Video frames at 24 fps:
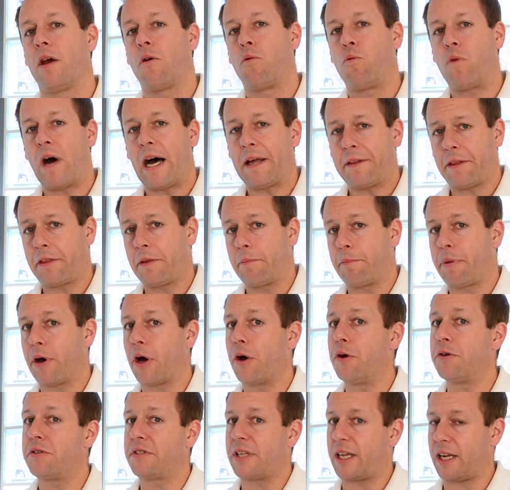Rather than
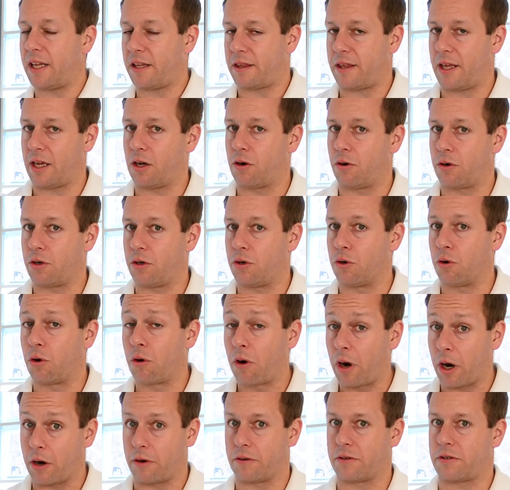post anything on
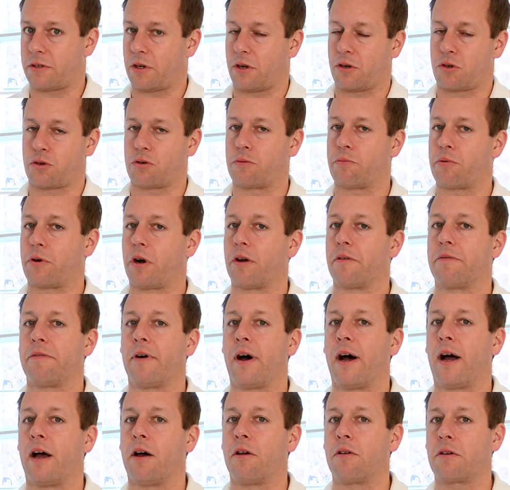your own social
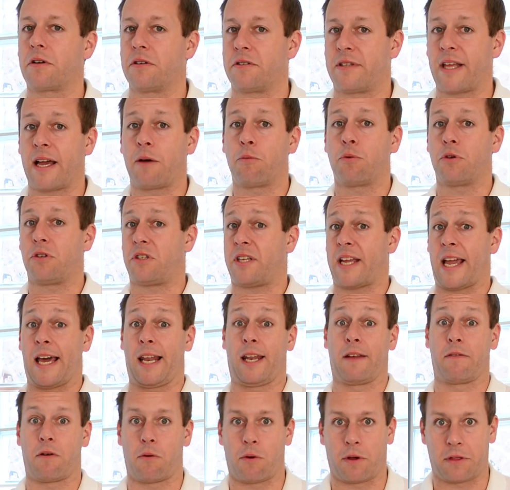profile, because that would
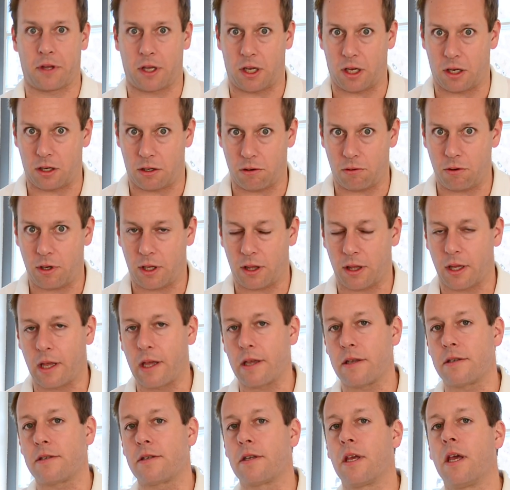tell everyone that you're doing
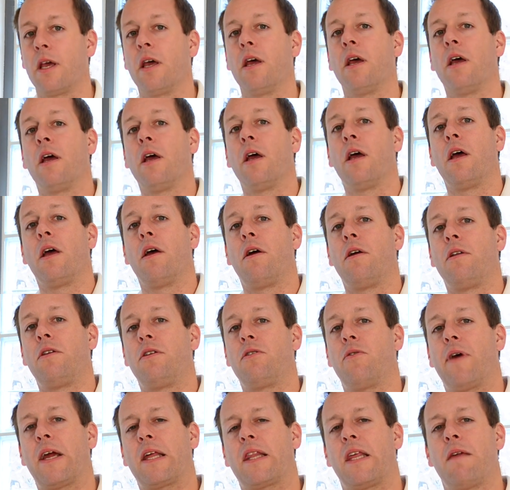this,
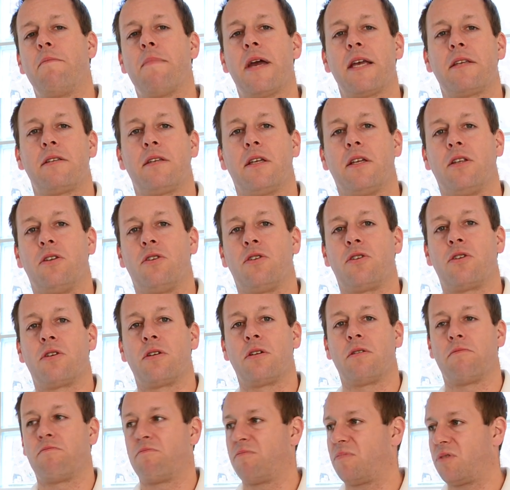directly message
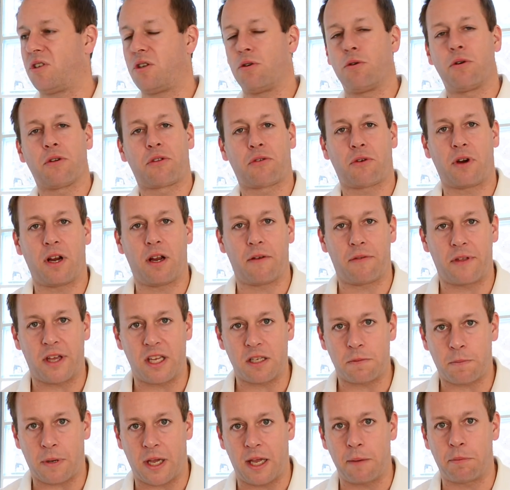2 or 3 of
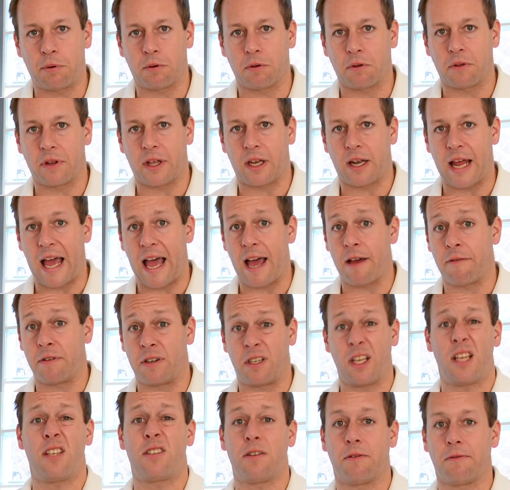these people that have a
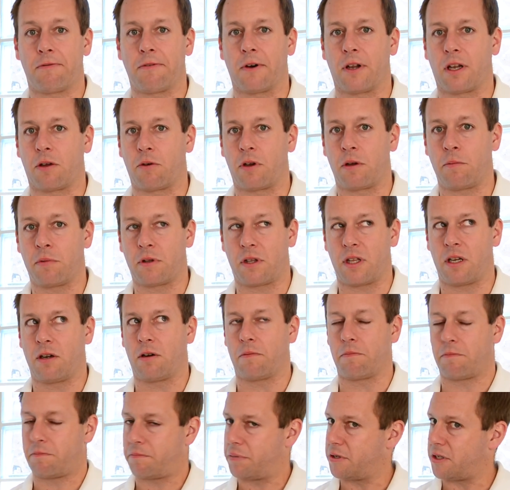decent following, but they're
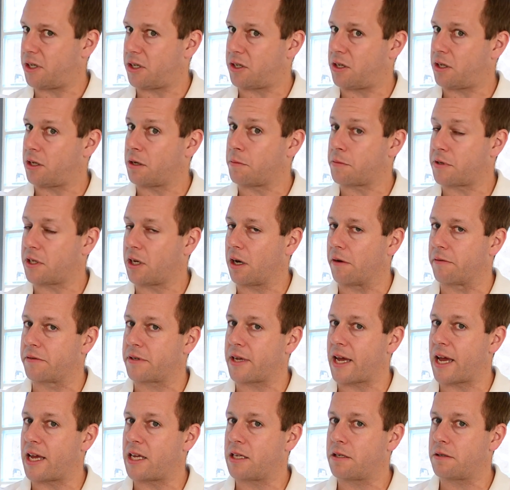not positioning themselves
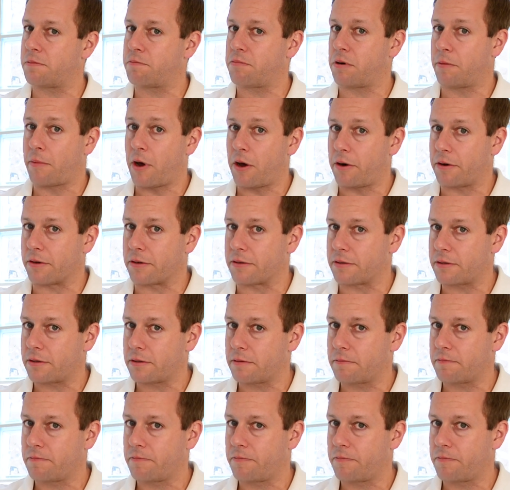as promoters.